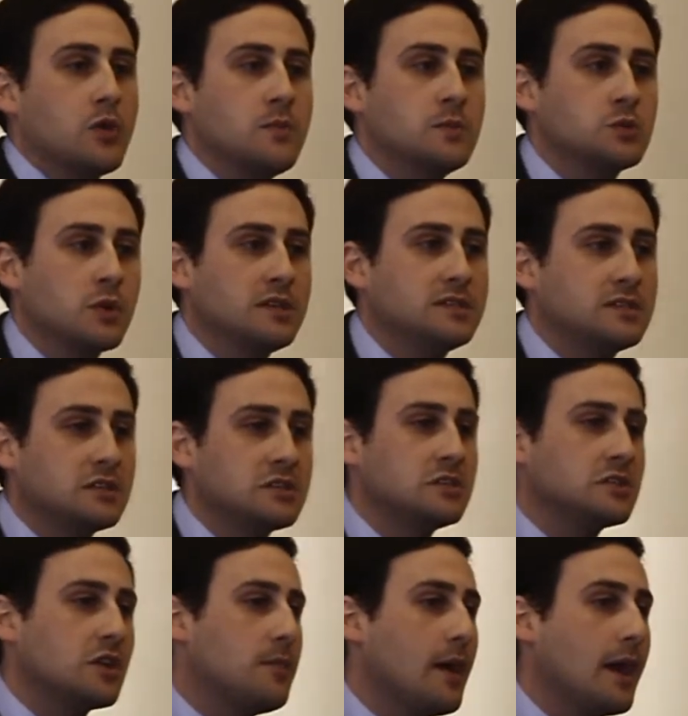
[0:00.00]
rooms where
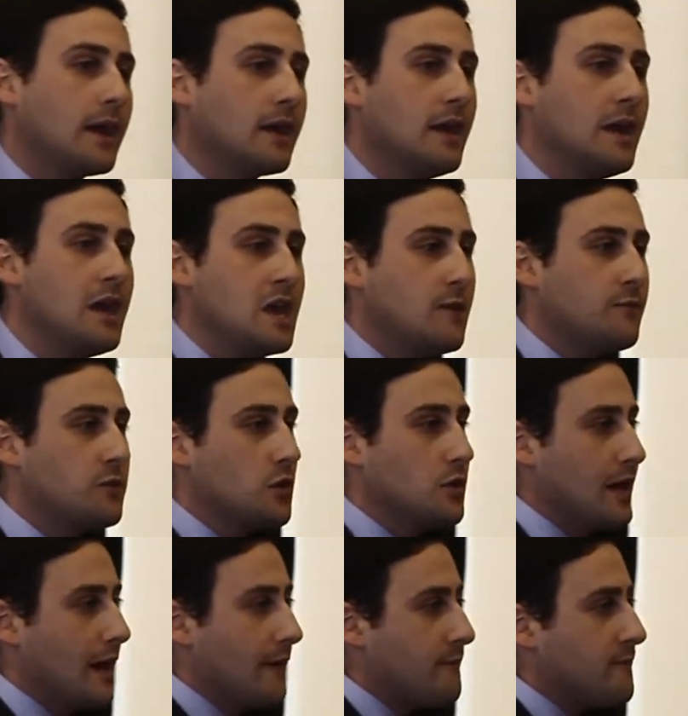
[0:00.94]
decisions are made. If
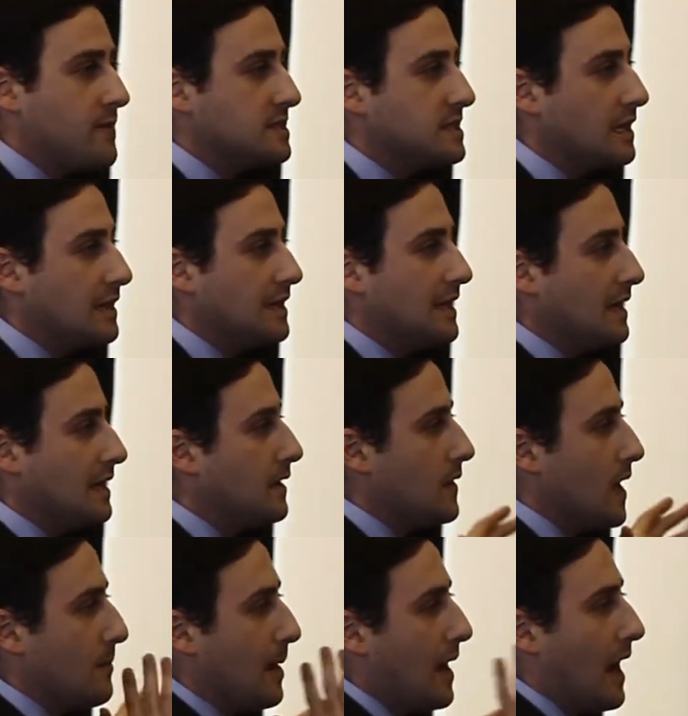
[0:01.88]
you're not physically
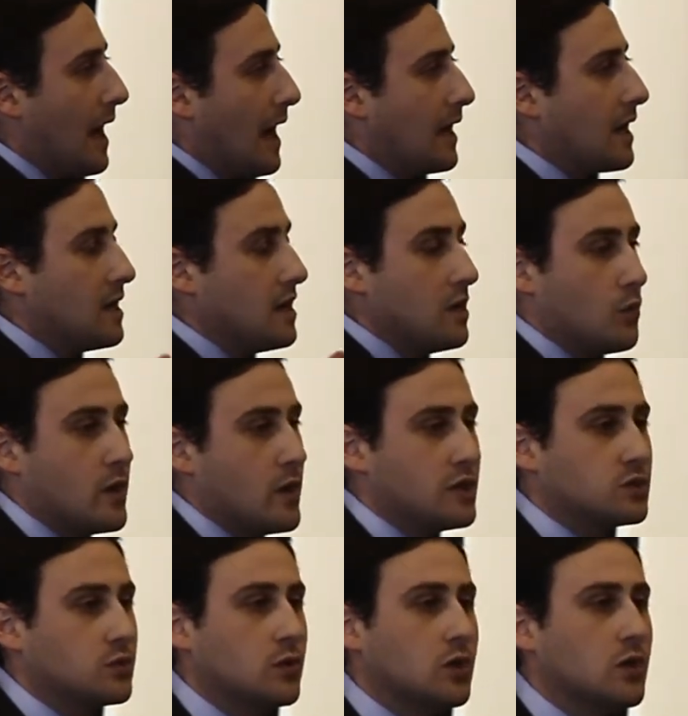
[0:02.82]
in that
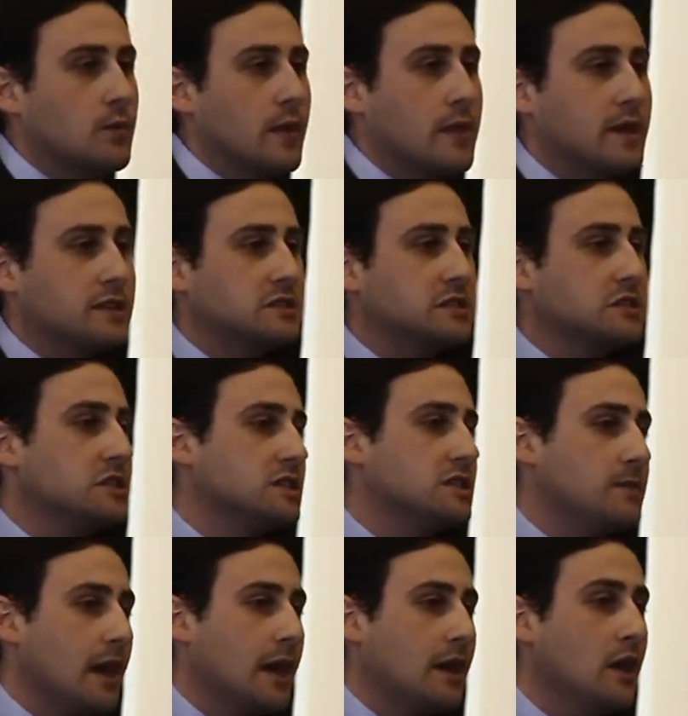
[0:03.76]
mahogany-rich room when the
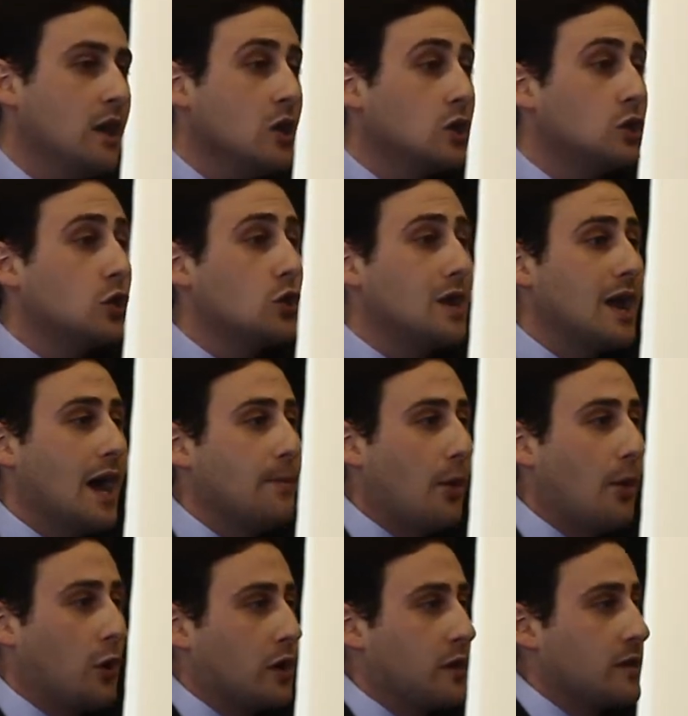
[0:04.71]
decision's made, you're
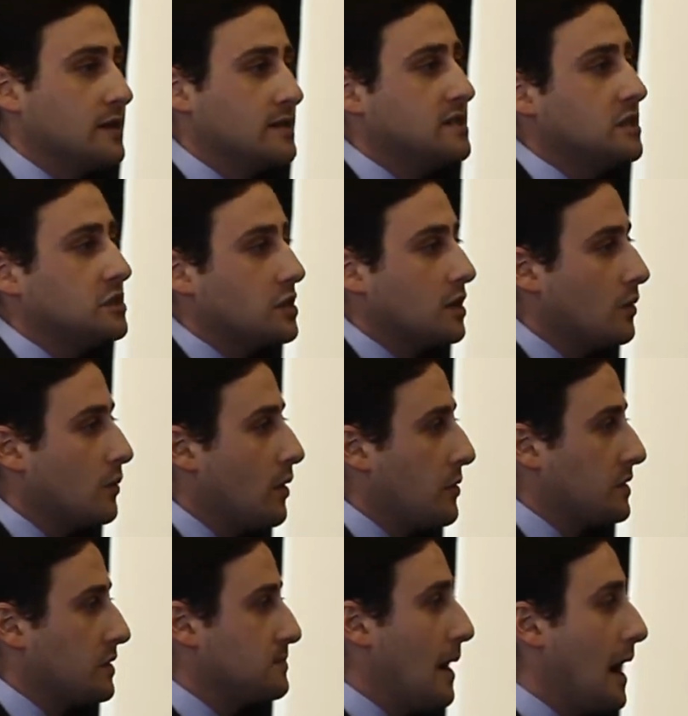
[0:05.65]
not part of the decision,
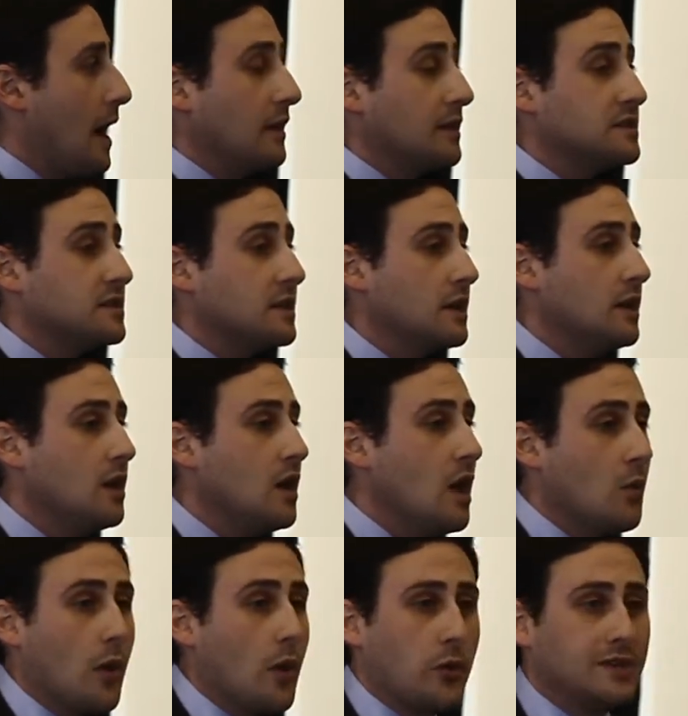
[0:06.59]
whether it's policy,
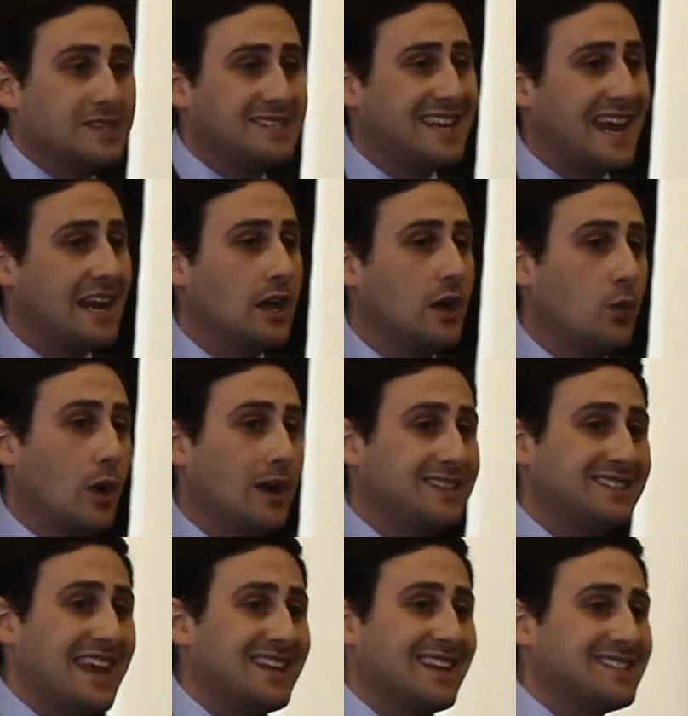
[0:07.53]
whether it's data,
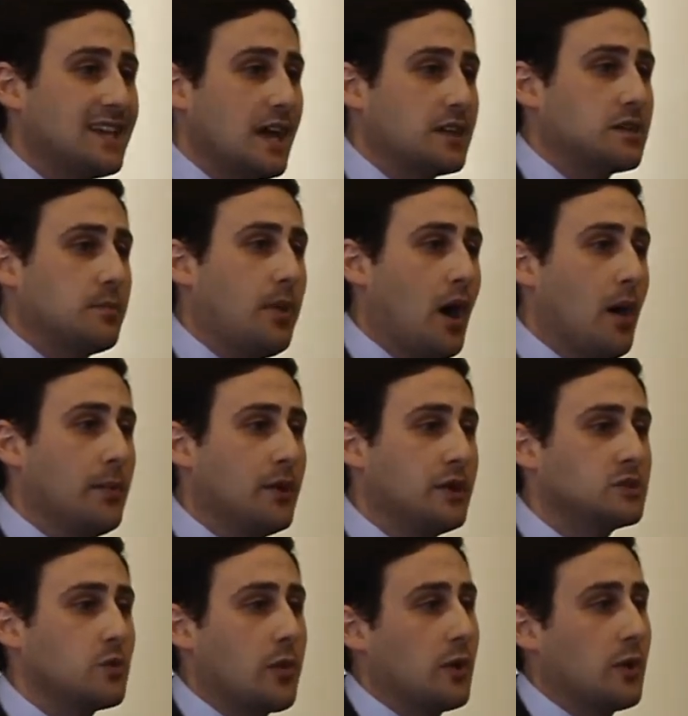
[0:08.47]
what data set to
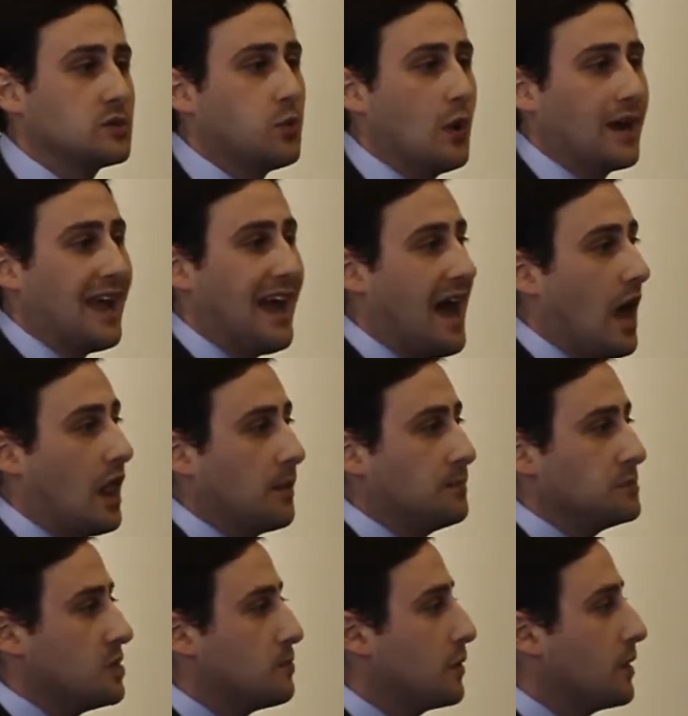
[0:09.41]
publish, whether it's what
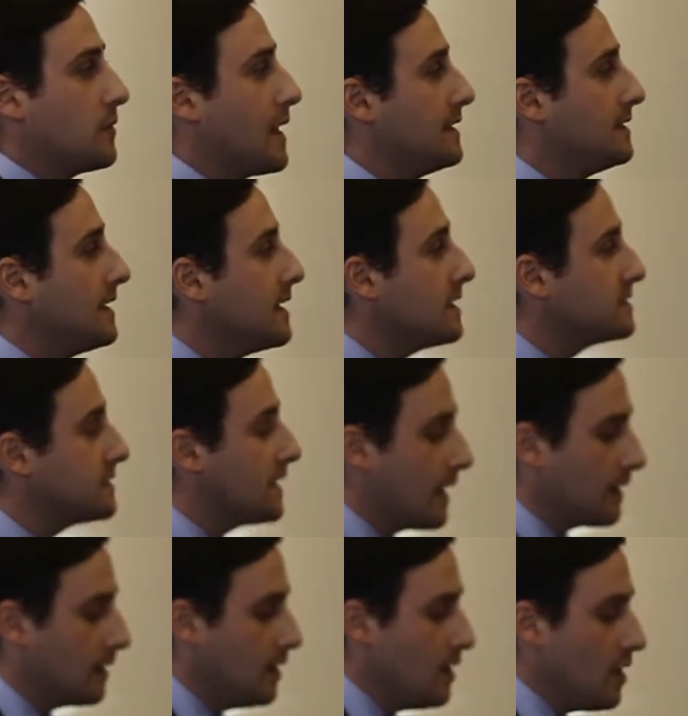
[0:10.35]
columns you put in that data
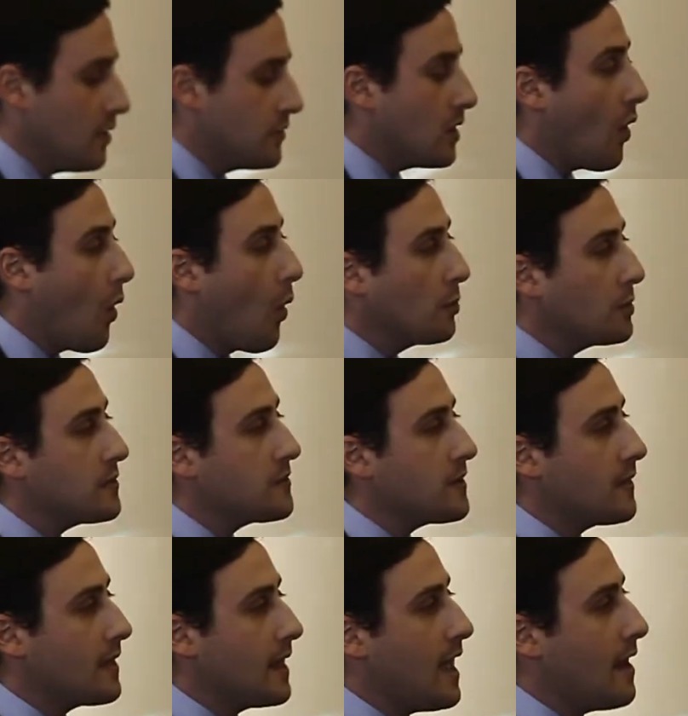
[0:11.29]
set. The only
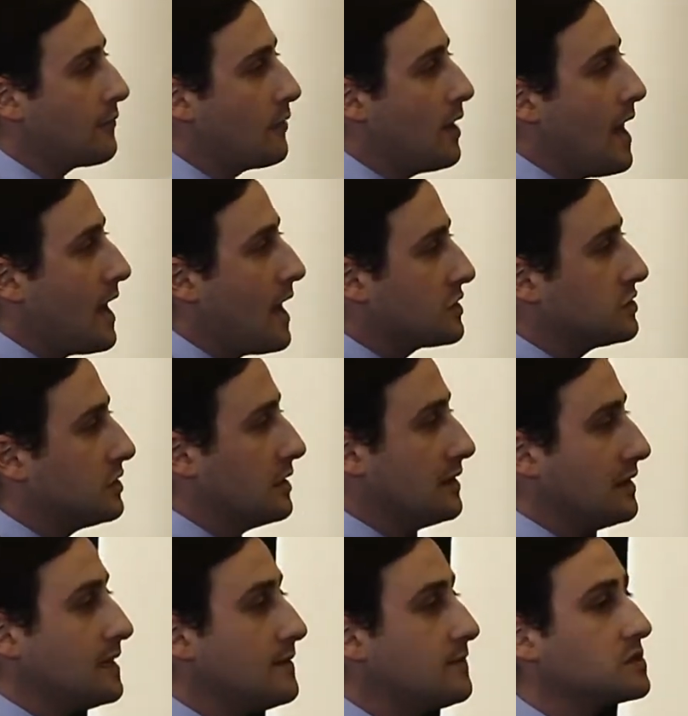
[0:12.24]
thing that ever
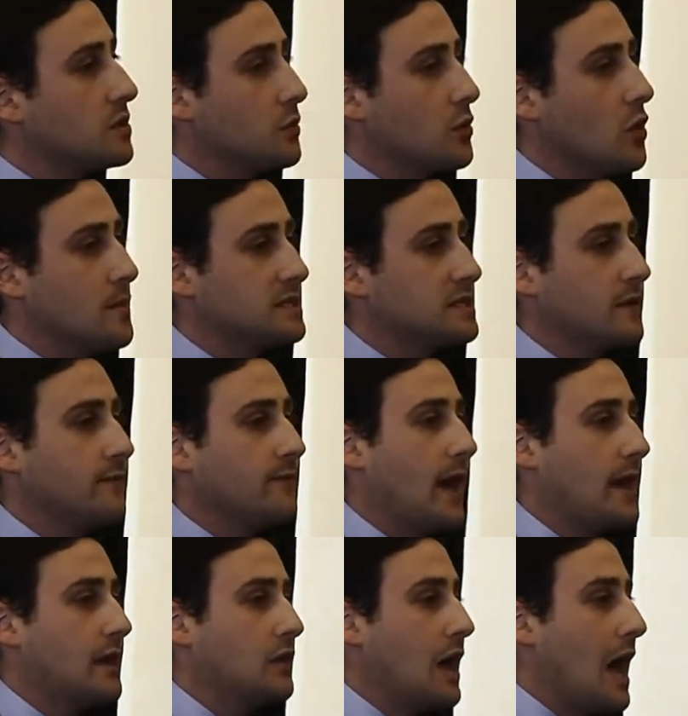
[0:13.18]
actually leaves the room is the
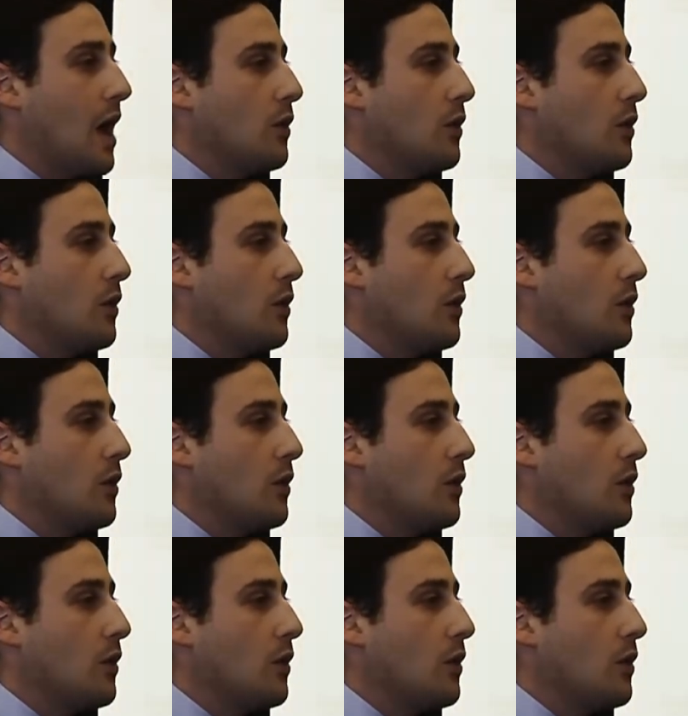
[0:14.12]
final